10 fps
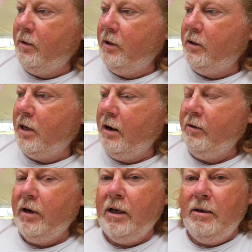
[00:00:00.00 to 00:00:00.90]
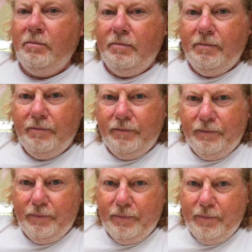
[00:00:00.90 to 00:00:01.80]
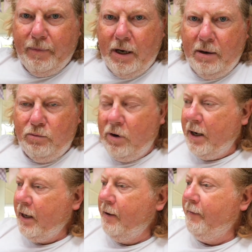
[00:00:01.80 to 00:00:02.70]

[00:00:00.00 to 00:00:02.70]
it's currently uh, running